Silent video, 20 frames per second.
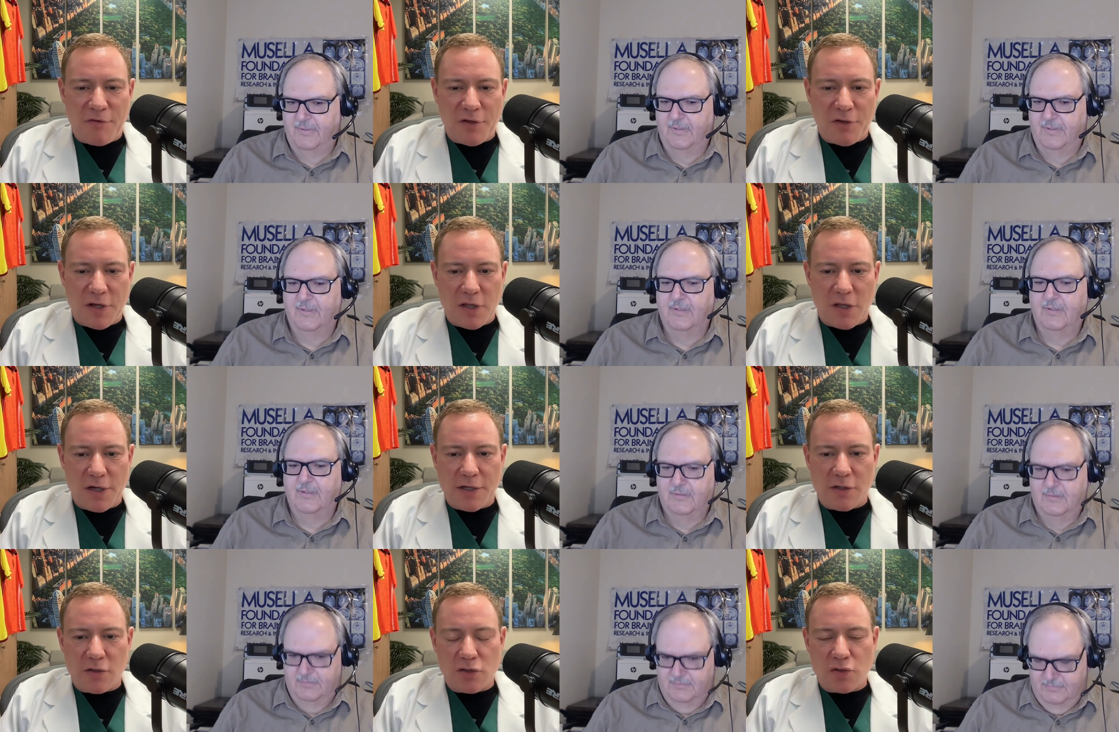Speaker 1: the
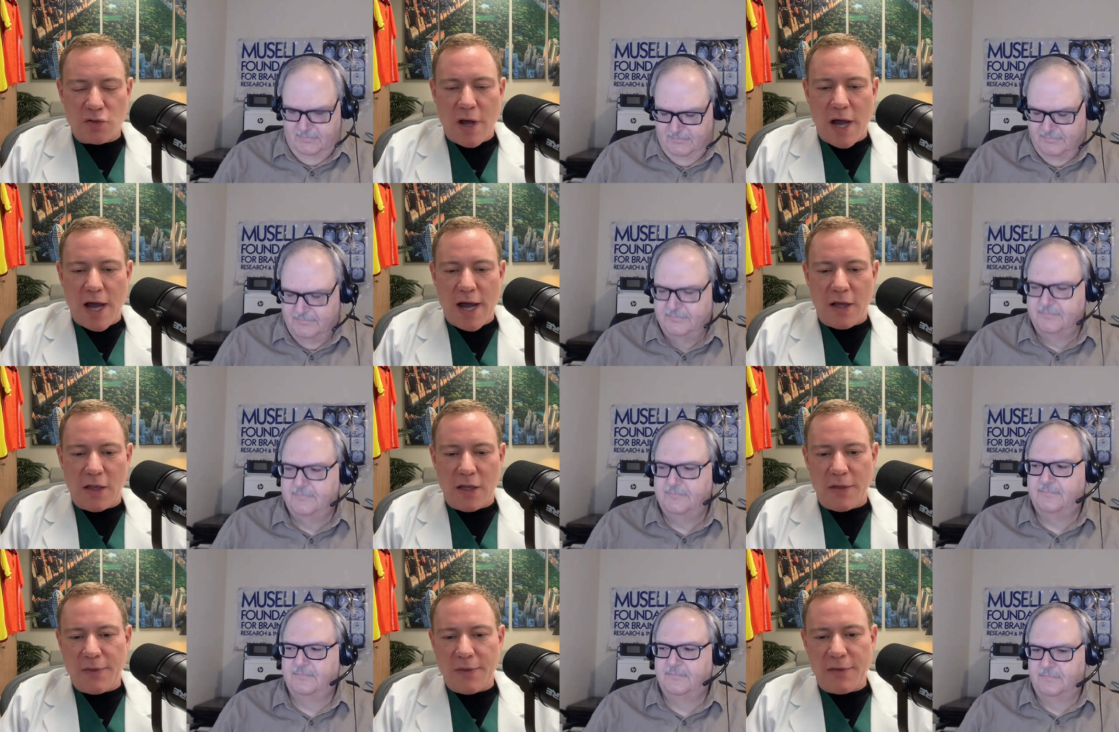clinical
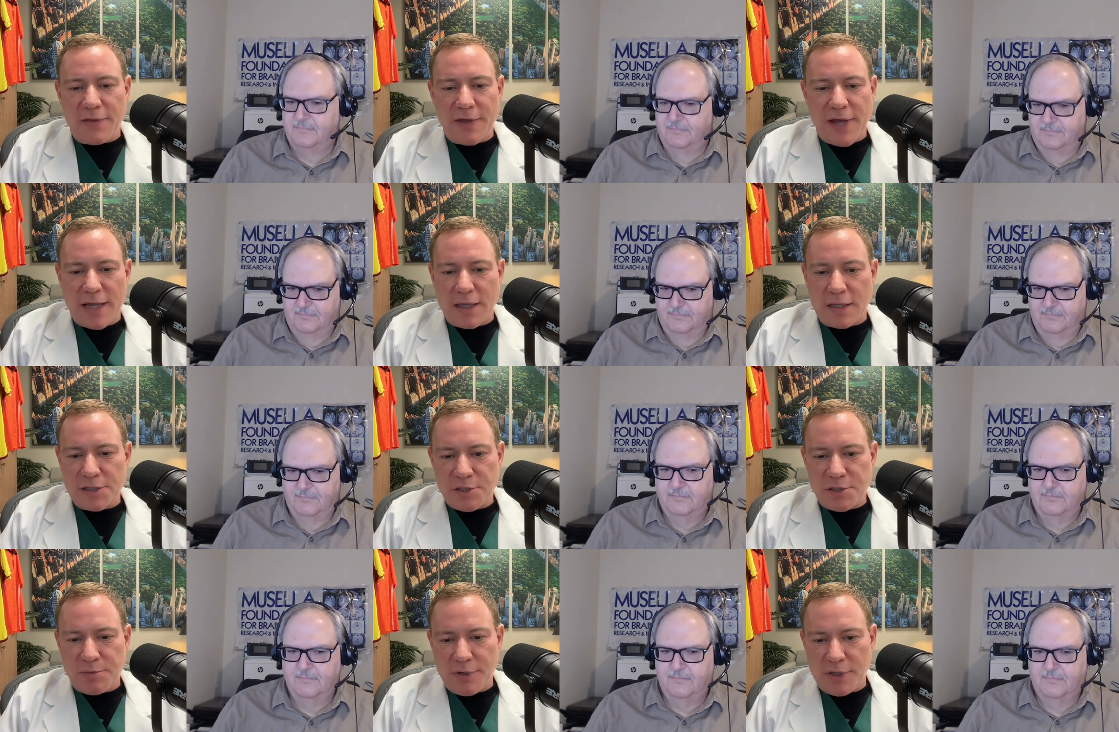trial, and then the
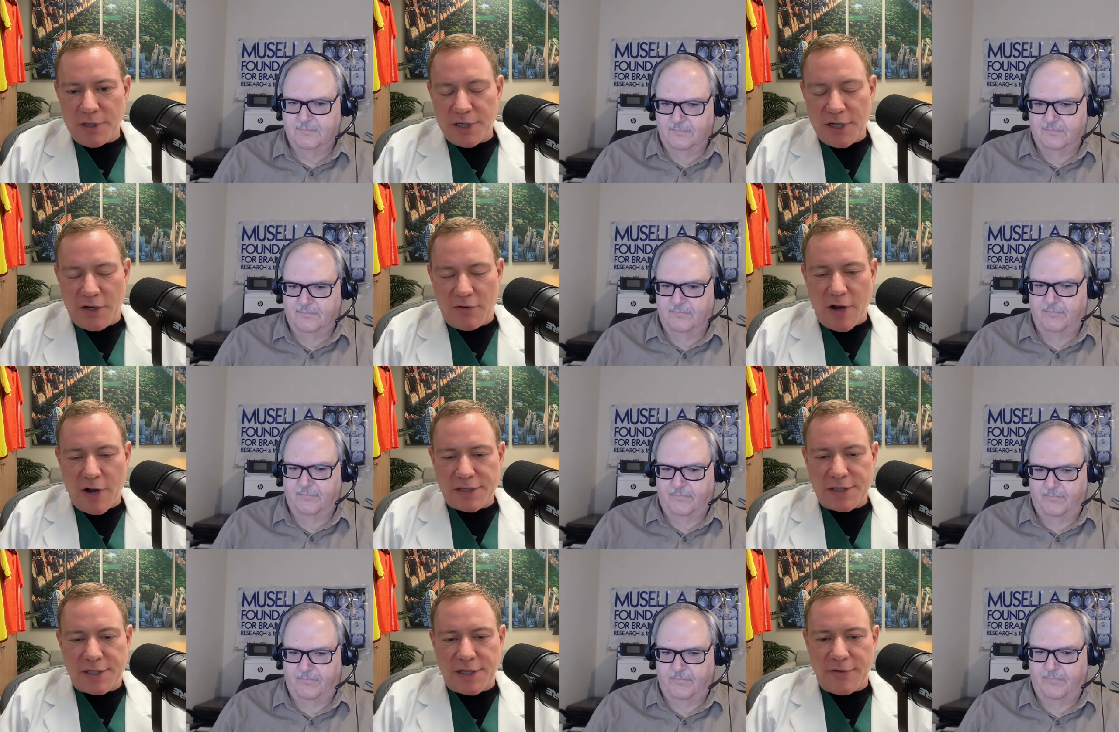eligibility
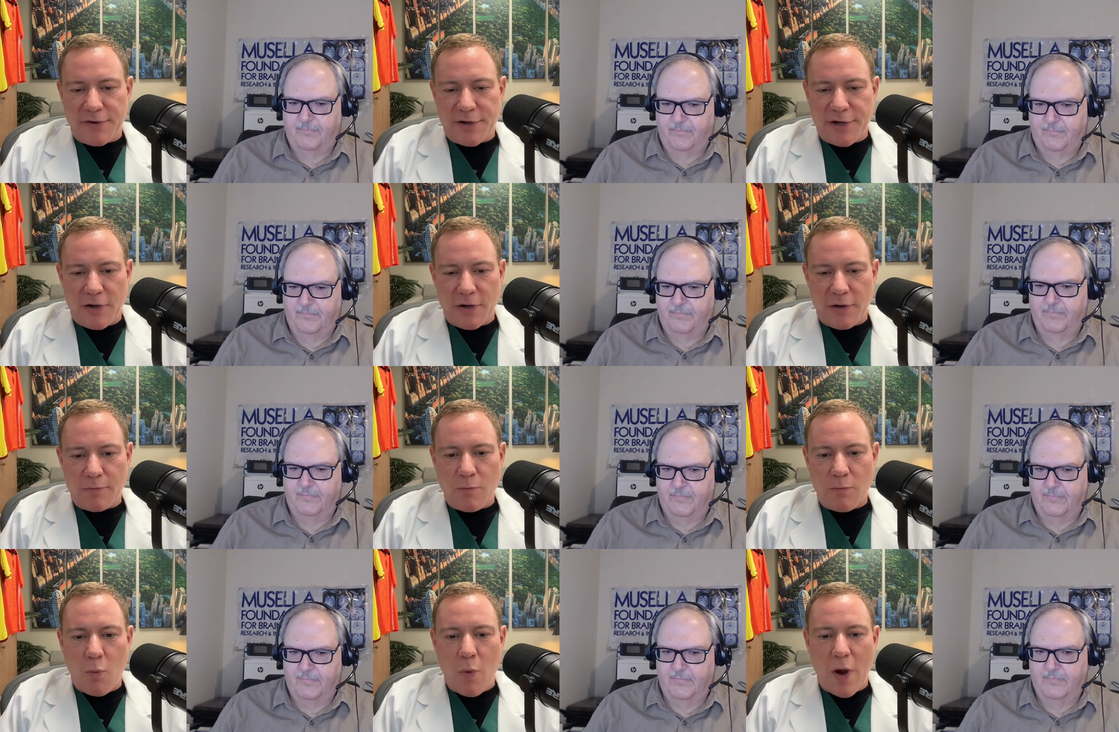criteria
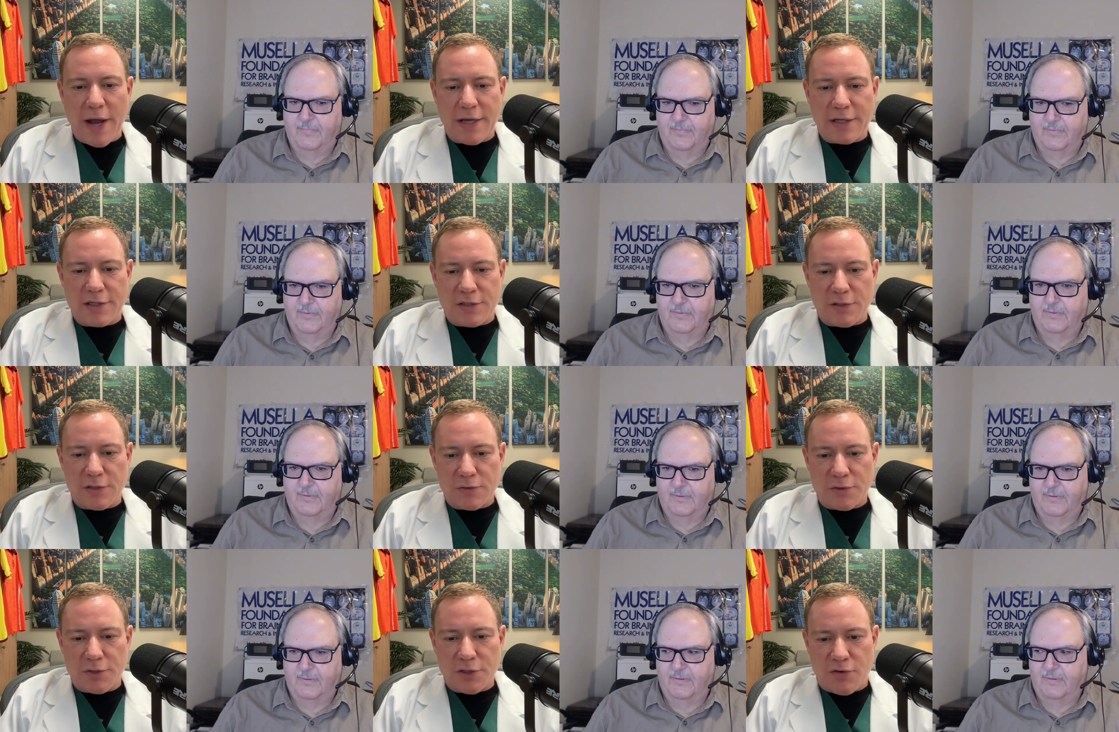are way
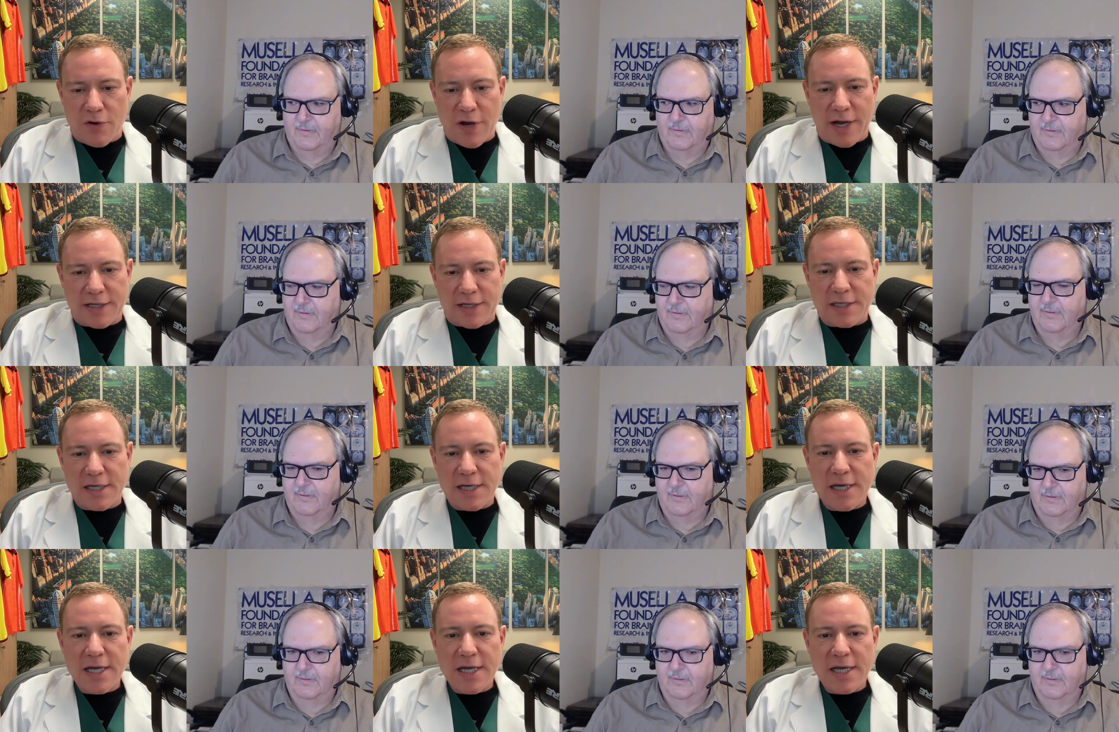too strict.